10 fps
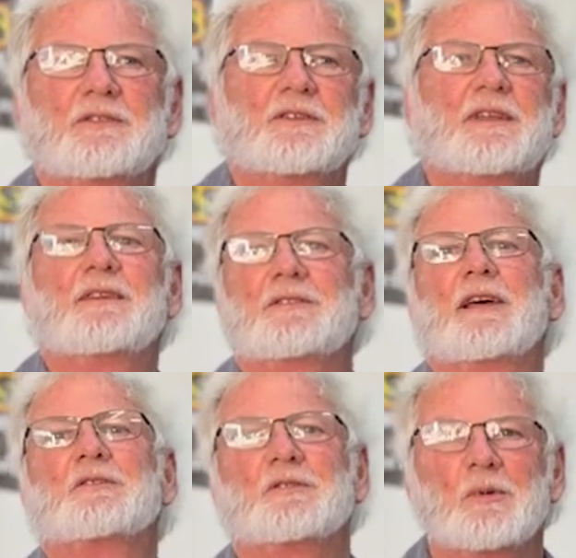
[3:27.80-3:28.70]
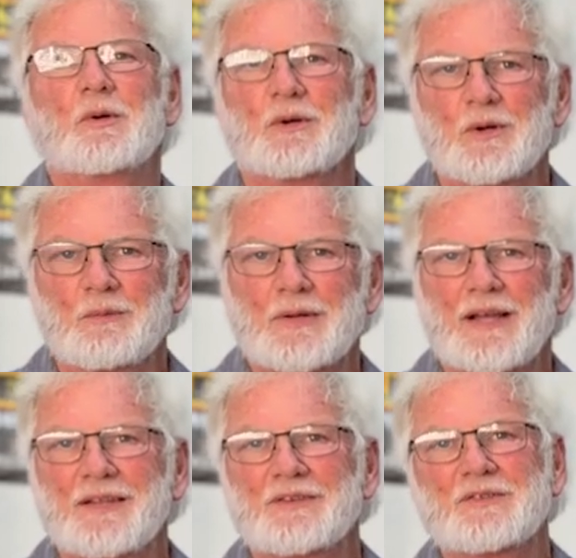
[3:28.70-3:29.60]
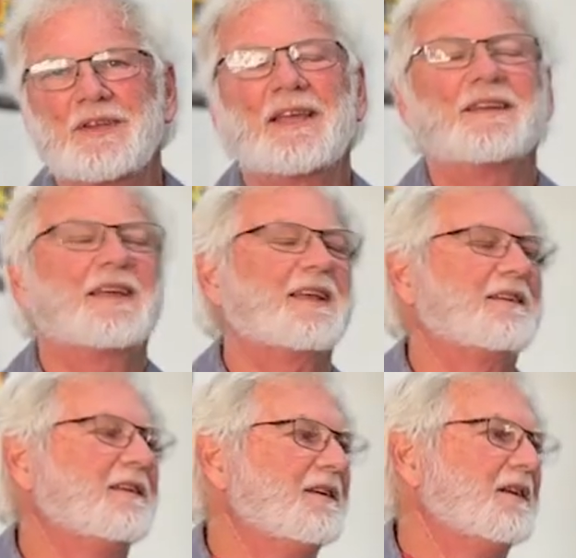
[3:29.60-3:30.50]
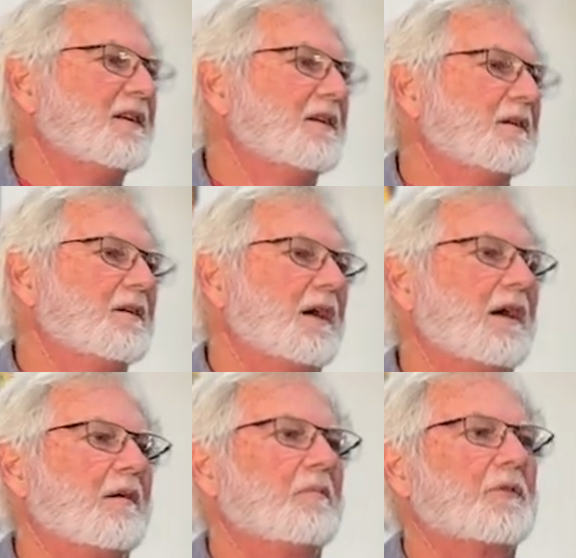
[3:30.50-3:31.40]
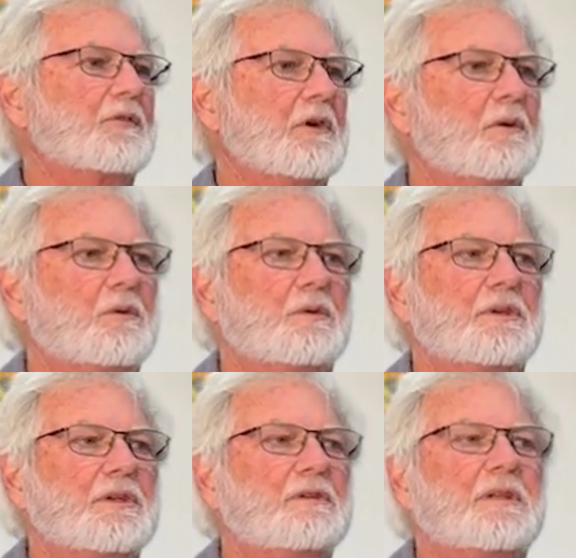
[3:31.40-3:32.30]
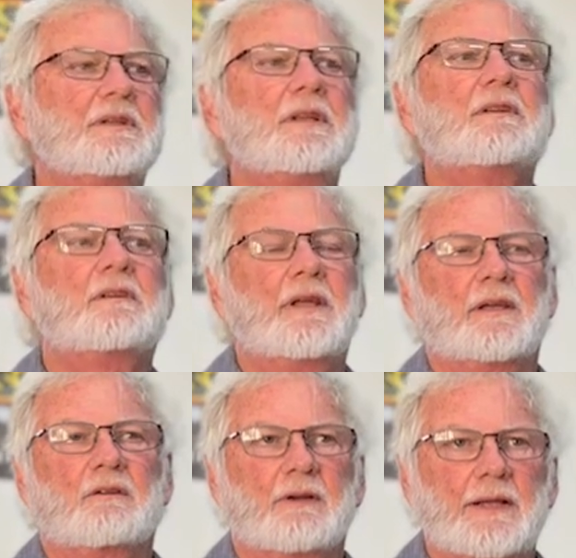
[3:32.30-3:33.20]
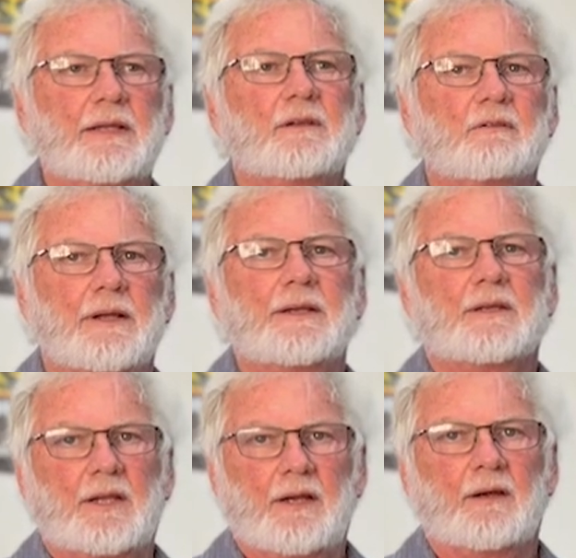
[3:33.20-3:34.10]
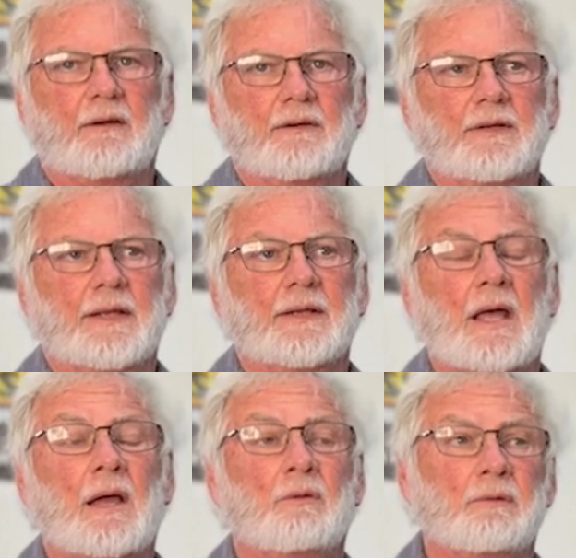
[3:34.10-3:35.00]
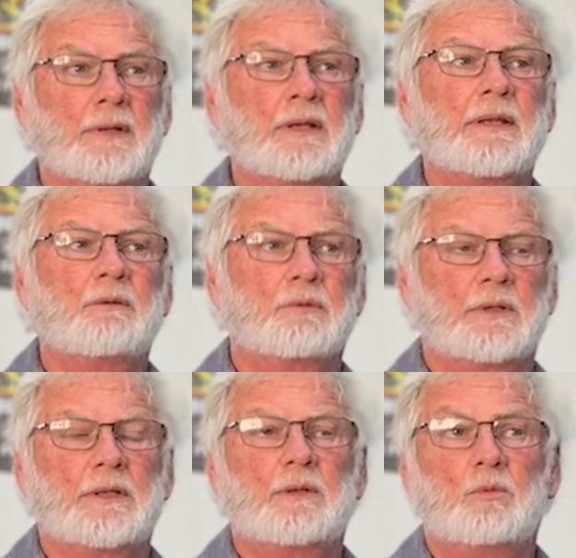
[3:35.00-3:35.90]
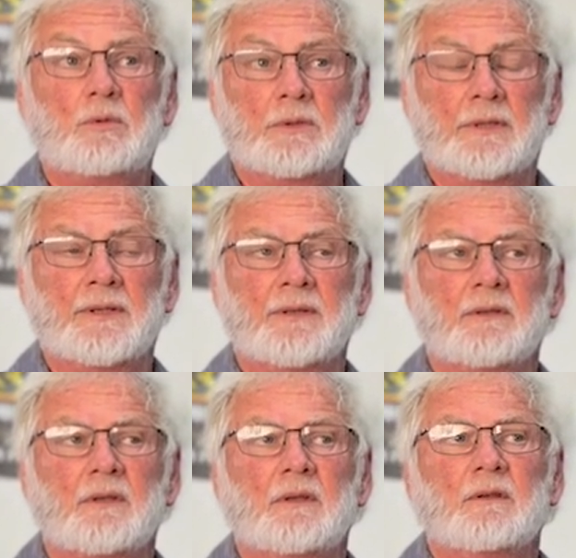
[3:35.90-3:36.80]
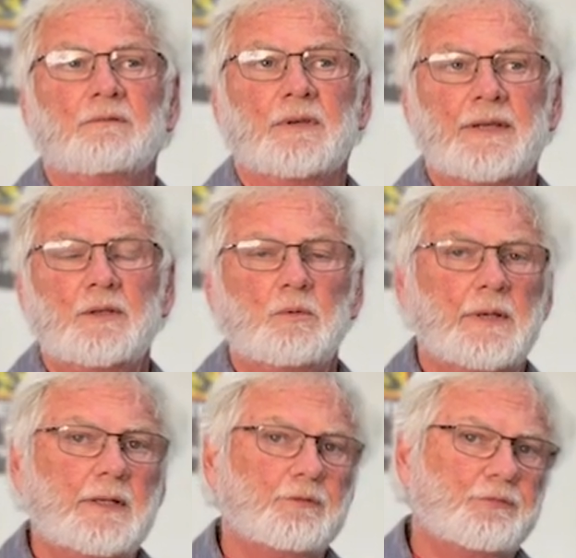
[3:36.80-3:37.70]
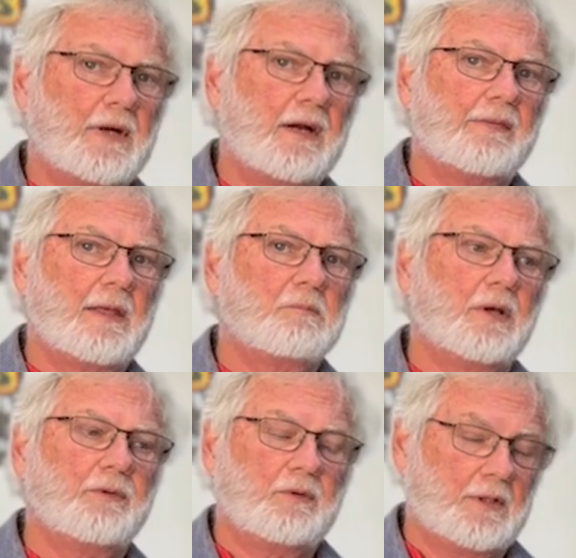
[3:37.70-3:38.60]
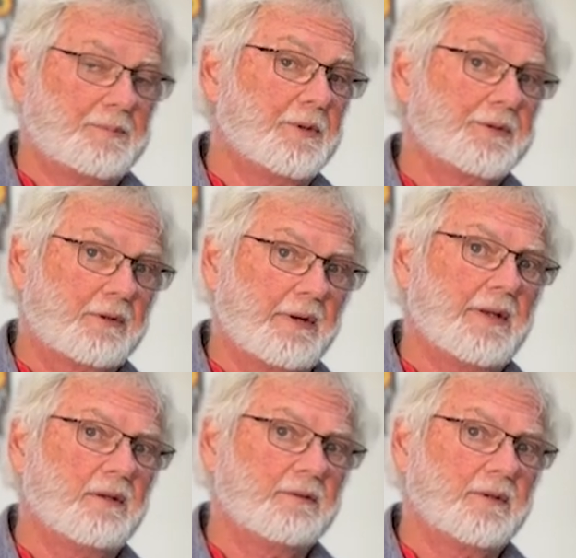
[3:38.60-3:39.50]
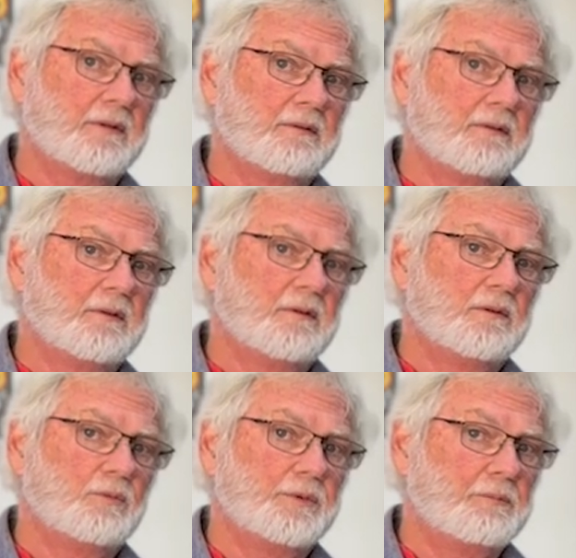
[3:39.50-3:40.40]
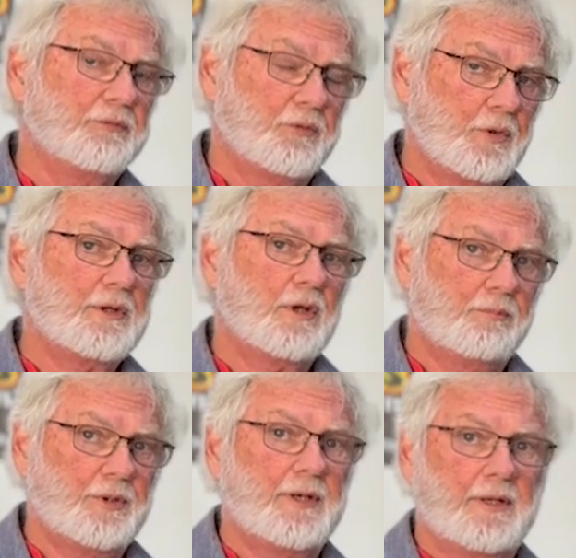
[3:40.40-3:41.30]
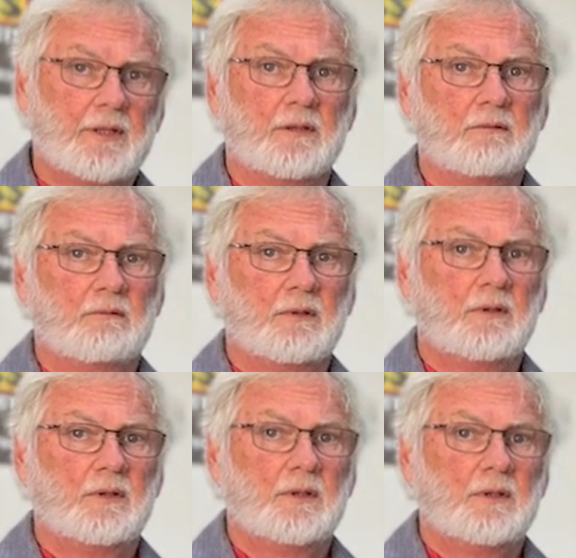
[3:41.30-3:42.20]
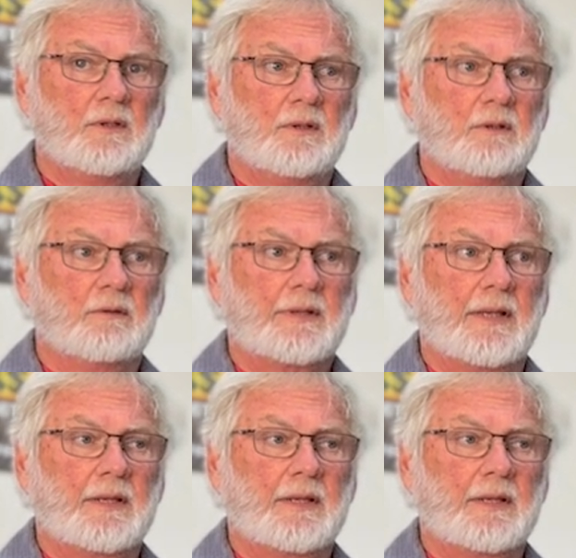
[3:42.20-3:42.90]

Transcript: to test out your motorhome, and I understand that. So you need to take great care, and I really would find a way to fire that mother up on the ground before you go put it in, okay?